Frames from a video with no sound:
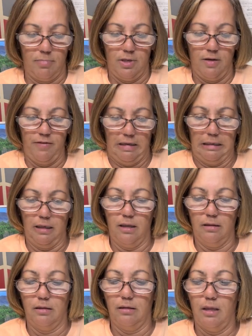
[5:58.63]
If I can
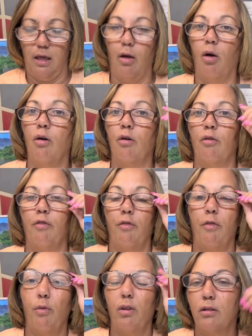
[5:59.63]
get the thing
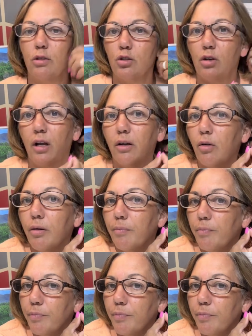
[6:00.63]
off, we're gonna try it on.